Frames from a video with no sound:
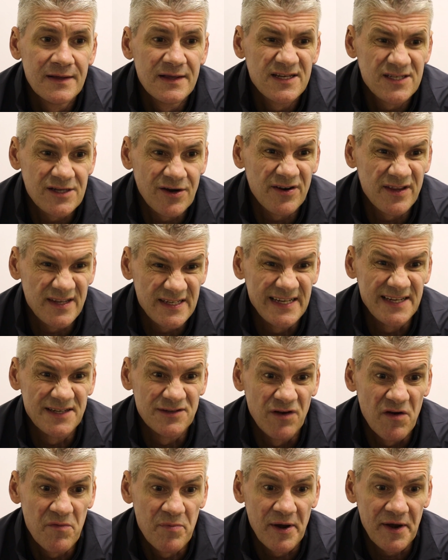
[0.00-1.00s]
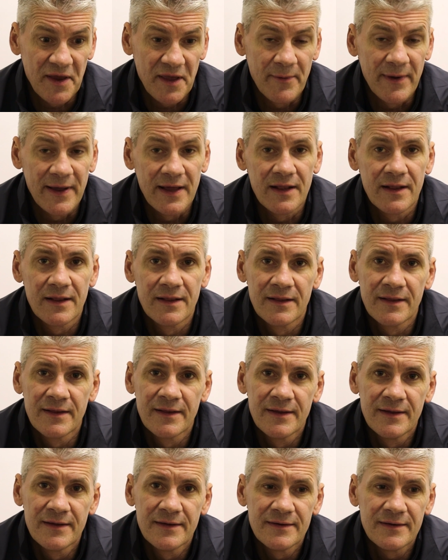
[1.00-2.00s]
Started the season off pretty well,
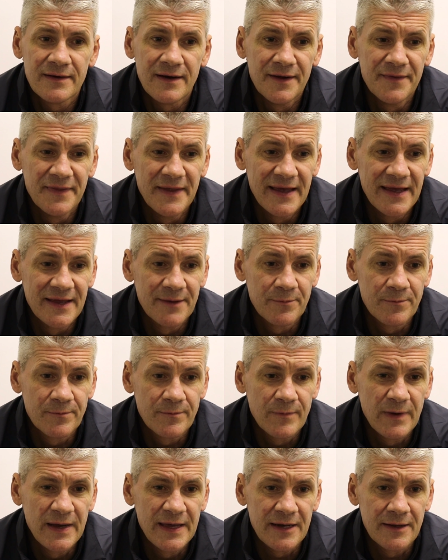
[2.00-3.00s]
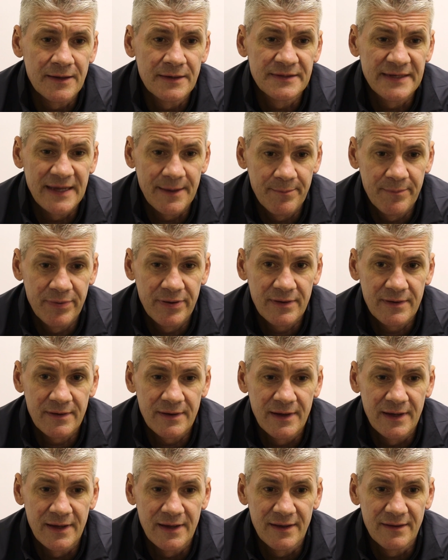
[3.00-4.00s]
and then we had a dip
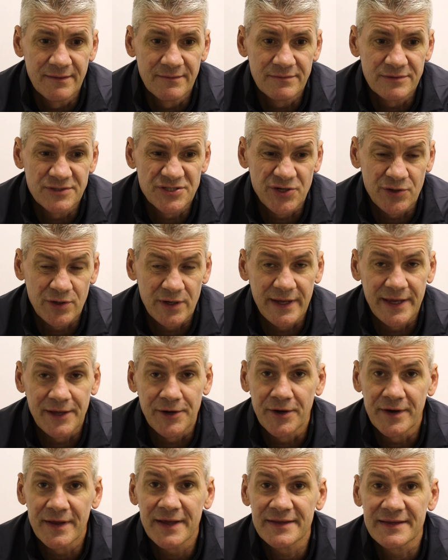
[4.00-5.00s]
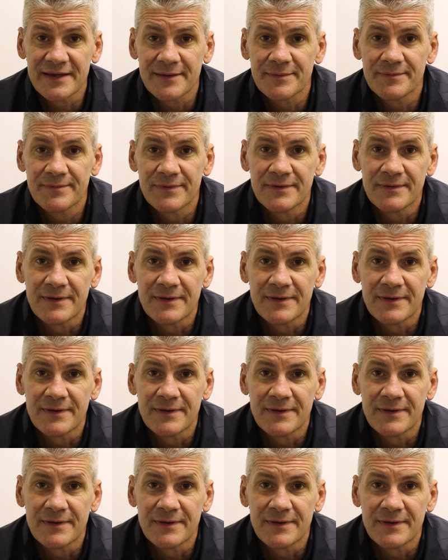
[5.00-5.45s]
and we struggled to get out of that dip.